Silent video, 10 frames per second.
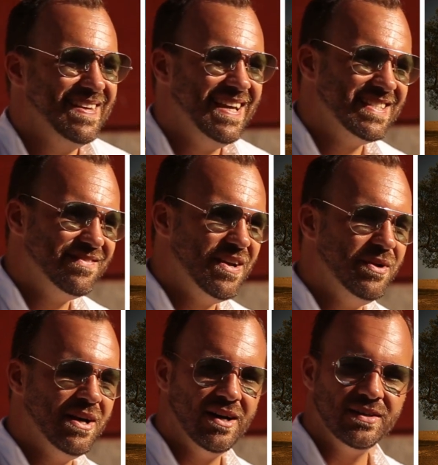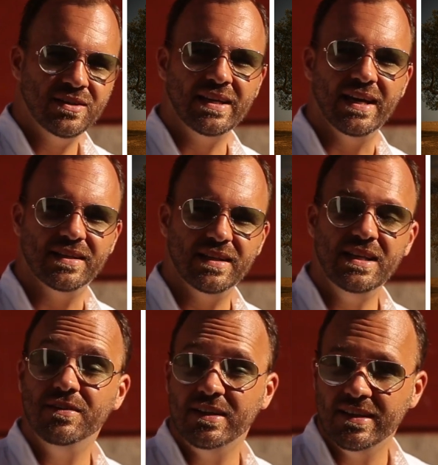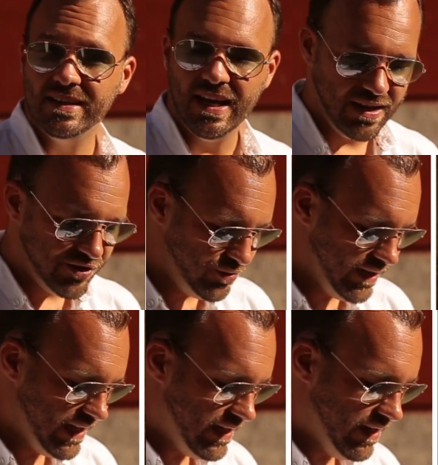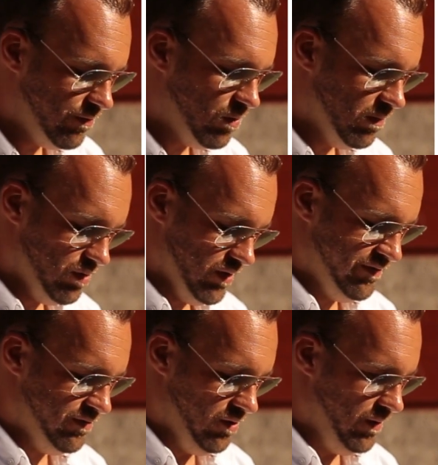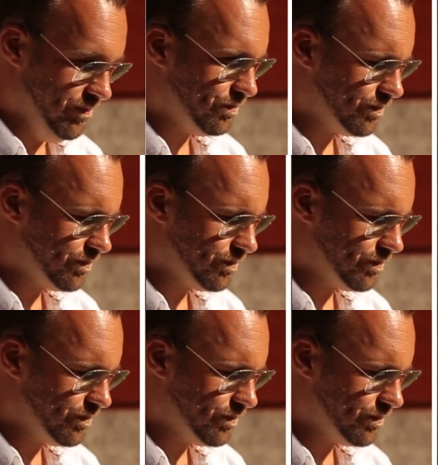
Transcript: It's very hard to get, even at shooting at f1.4.